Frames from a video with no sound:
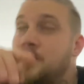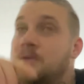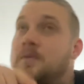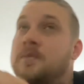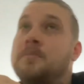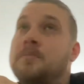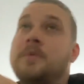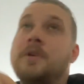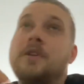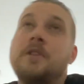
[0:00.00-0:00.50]

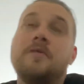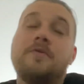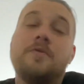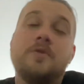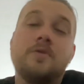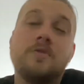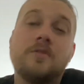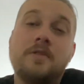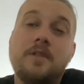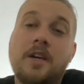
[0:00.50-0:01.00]
meaningful
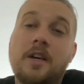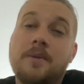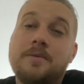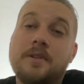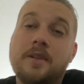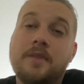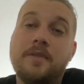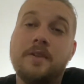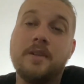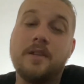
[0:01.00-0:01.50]
snaps
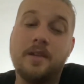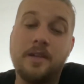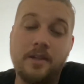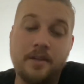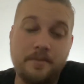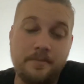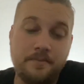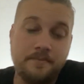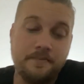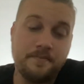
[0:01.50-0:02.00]
every
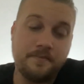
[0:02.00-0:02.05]
game.